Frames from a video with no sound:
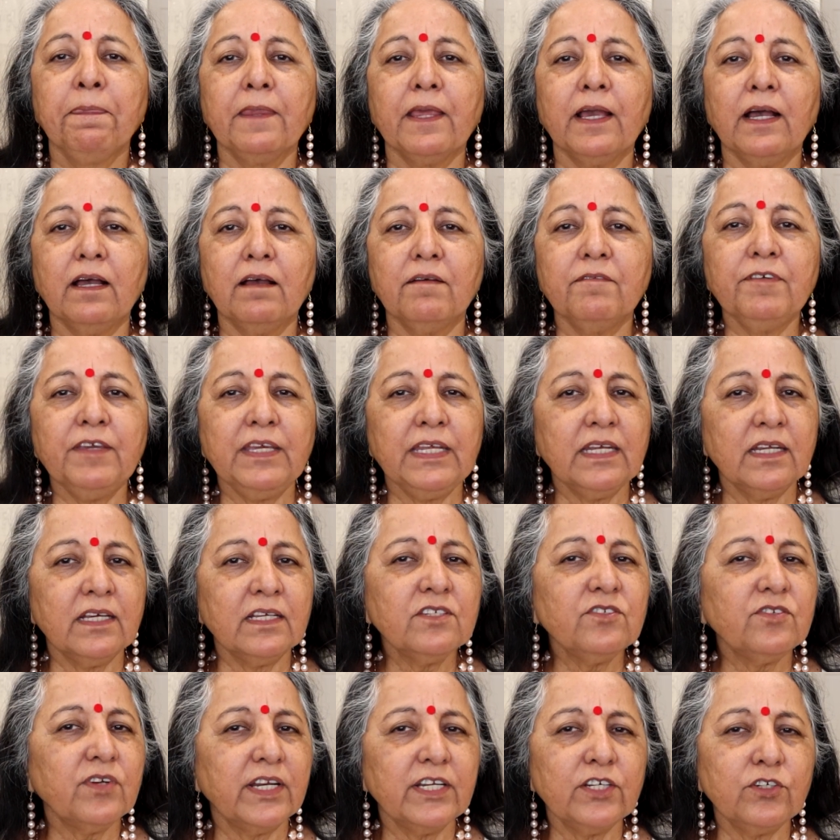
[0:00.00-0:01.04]
Uh,
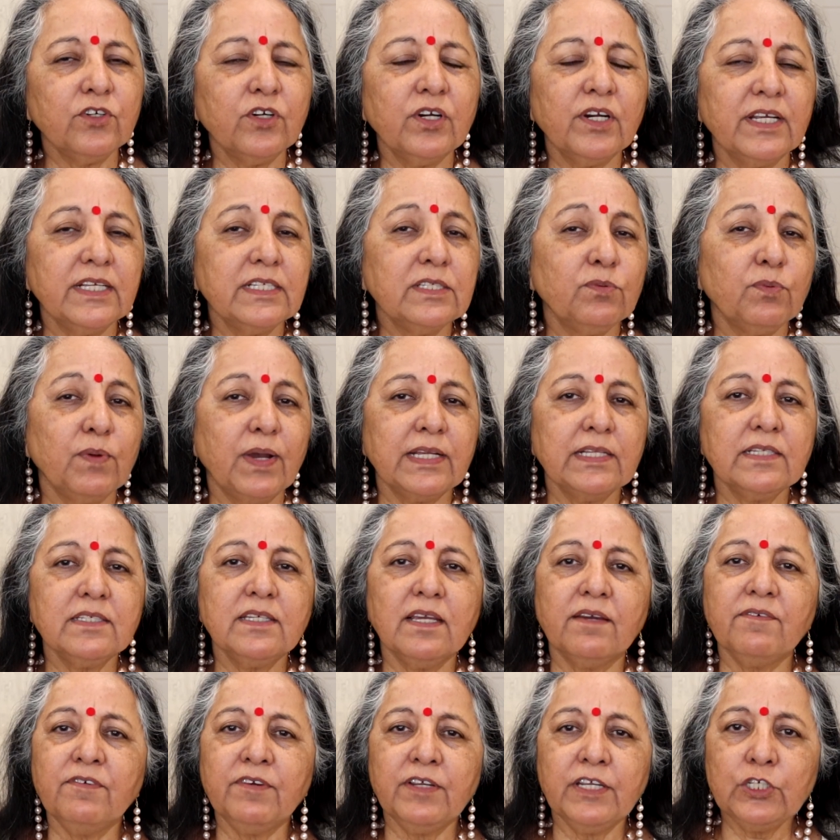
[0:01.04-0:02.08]
Venus retrogrades once
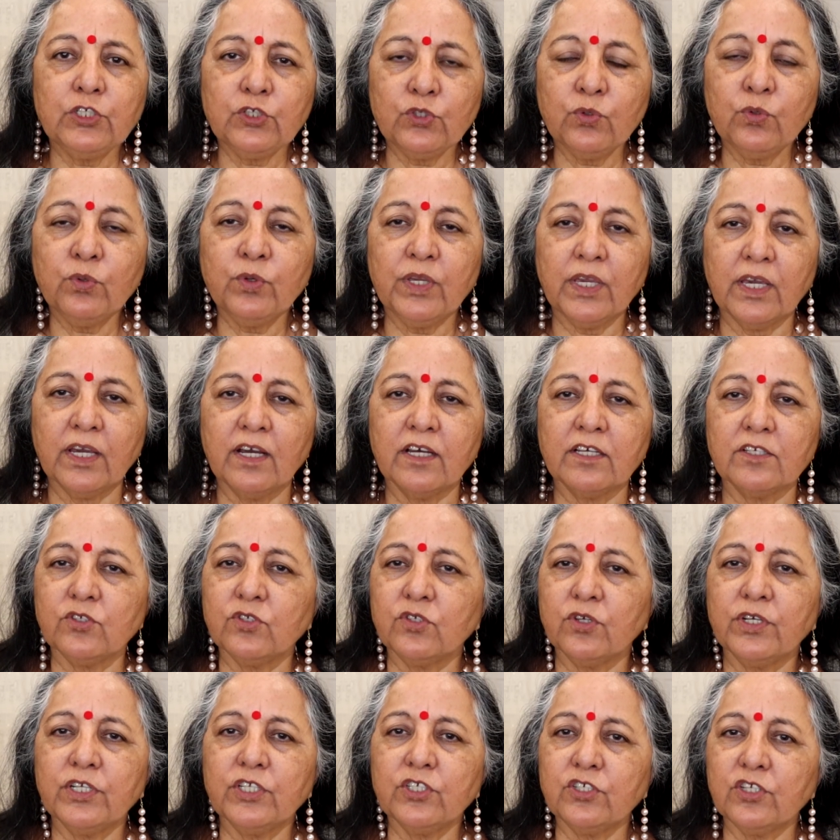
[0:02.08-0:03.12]
every two years.
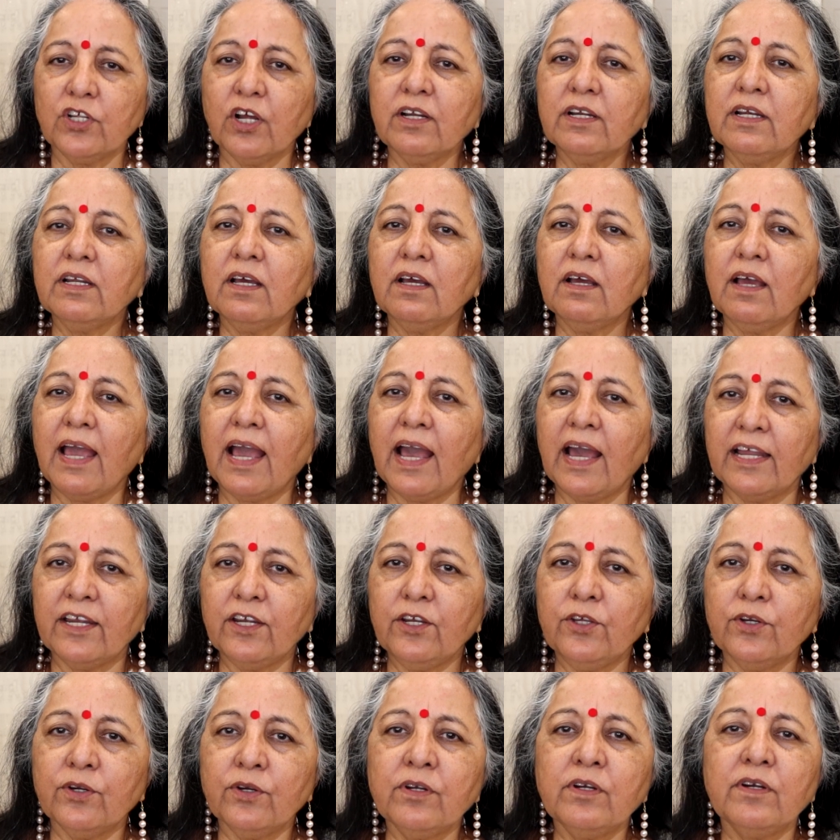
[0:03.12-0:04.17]
So it's not an
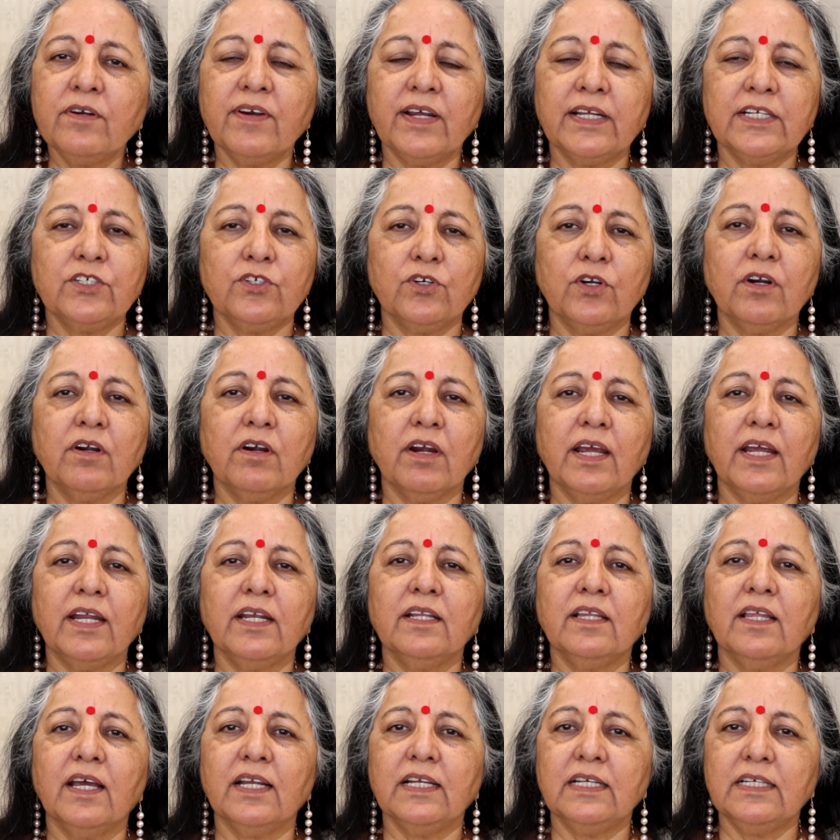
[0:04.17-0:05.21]
annual
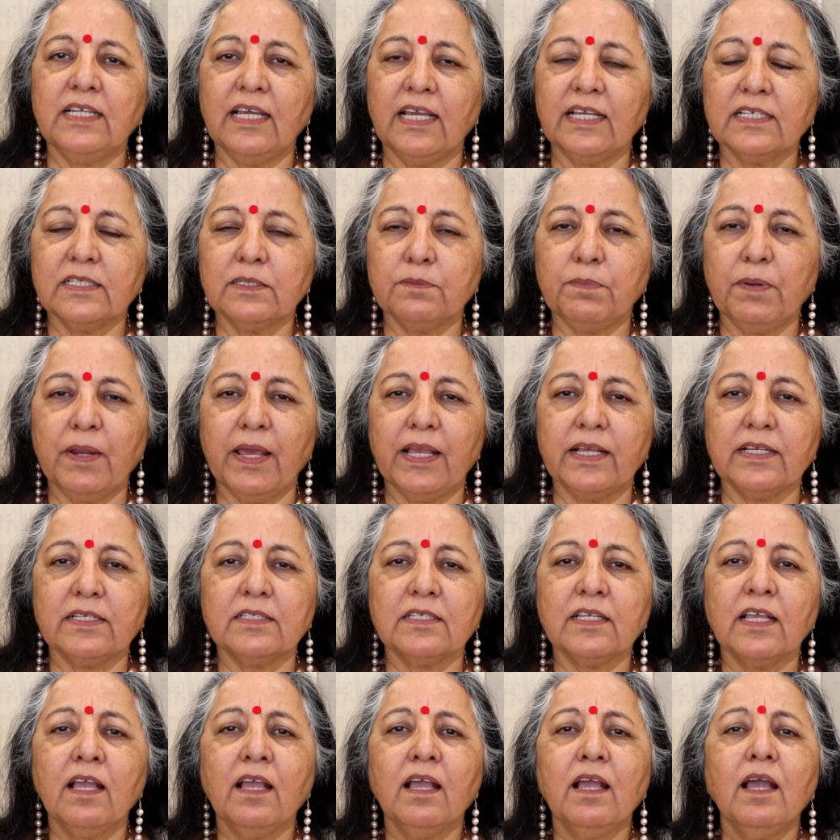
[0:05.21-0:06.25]
retrograde that takes
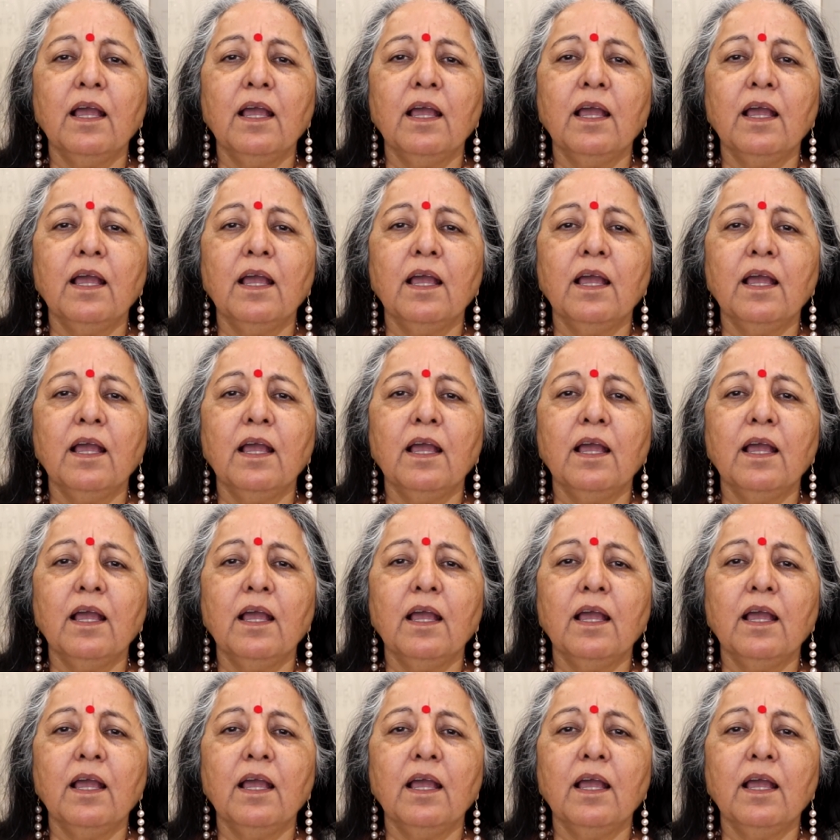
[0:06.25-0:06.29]
place.